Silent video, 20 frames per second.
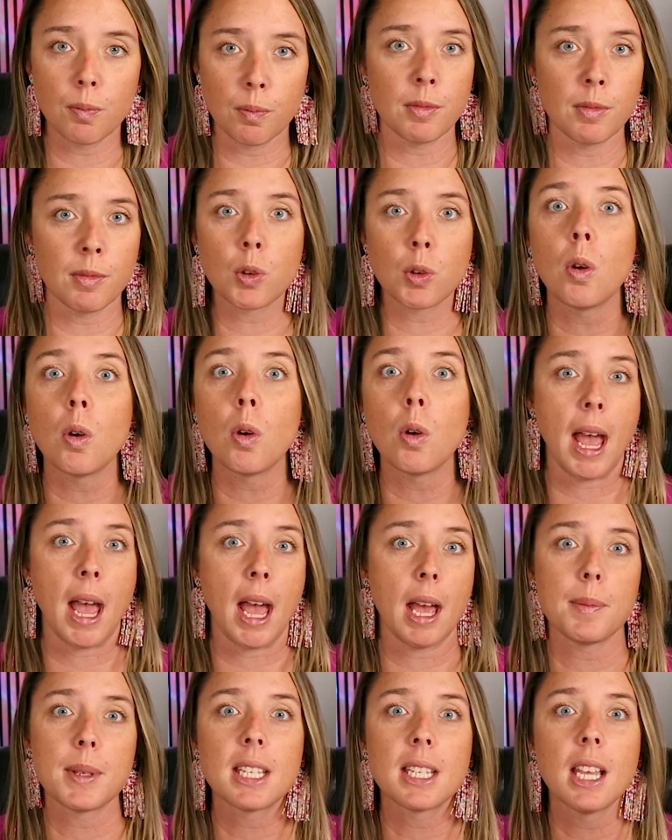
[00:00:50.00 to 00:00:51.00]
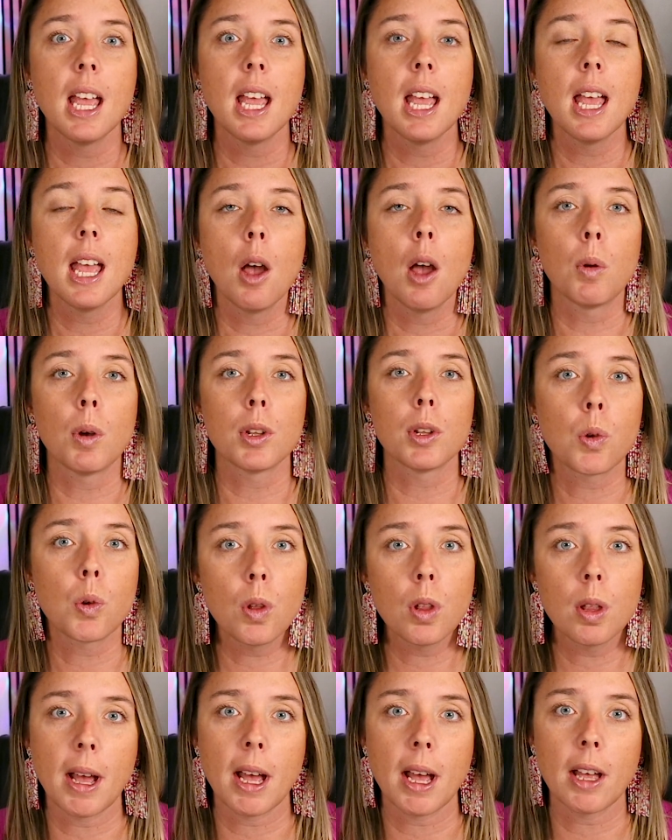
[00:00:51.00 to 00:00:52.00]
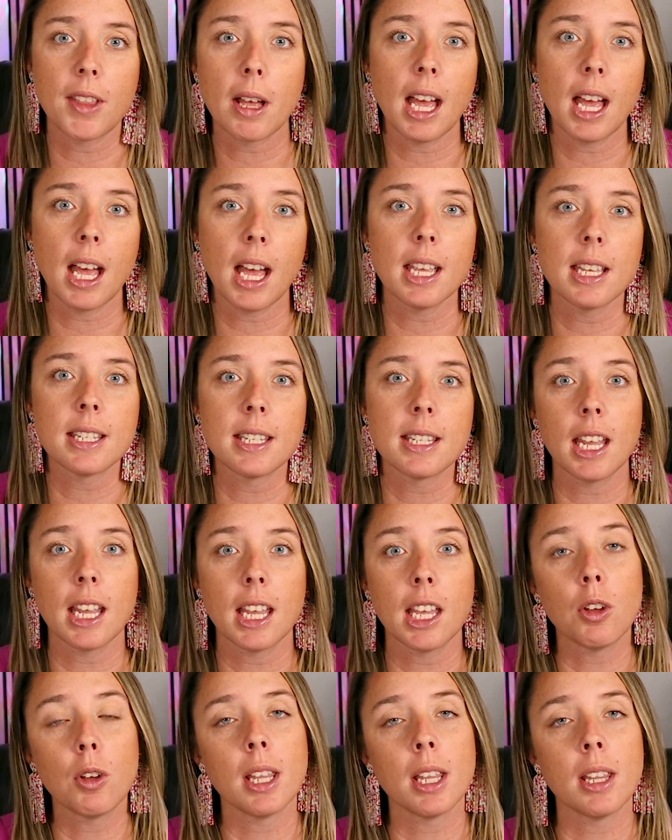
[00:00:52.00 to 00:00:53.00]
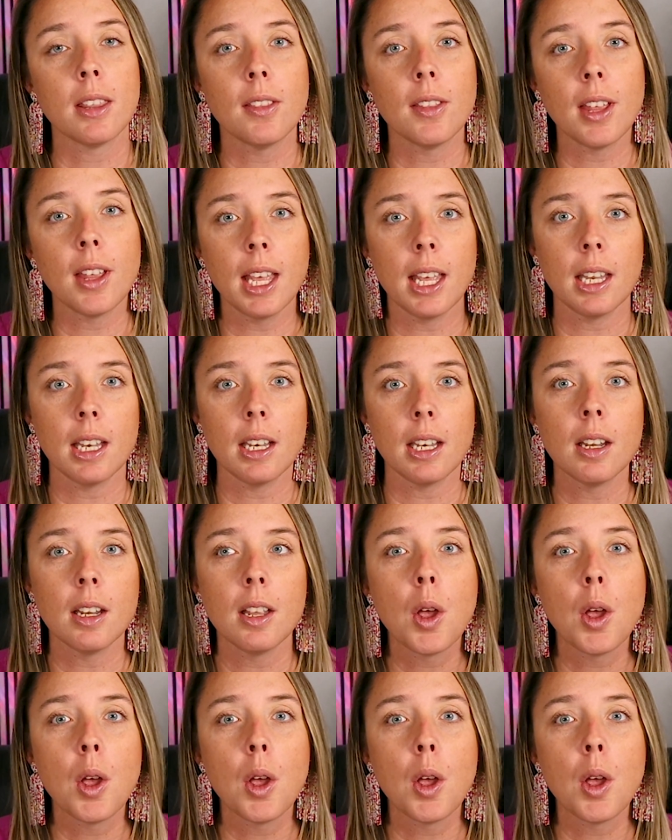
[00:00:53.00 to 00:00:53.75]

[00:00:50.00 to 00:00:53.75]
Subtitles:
school maps. What's cool about that is that you can then